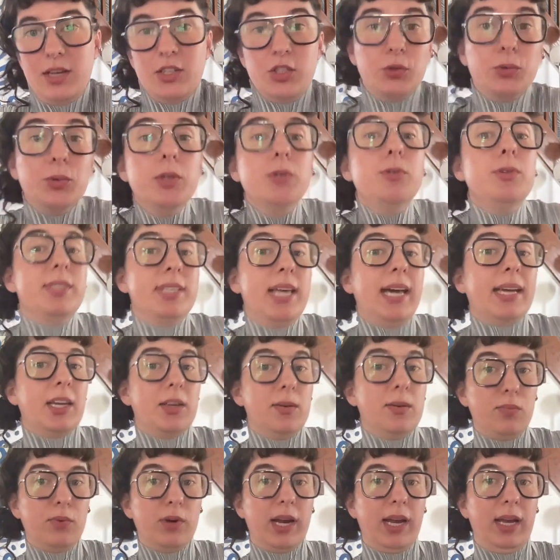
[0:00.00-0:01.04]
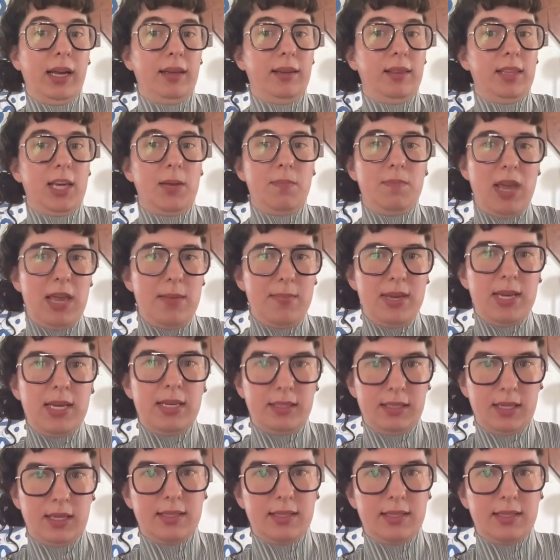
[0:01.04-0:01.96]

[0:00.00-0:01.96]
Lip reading: true second brain that maybe it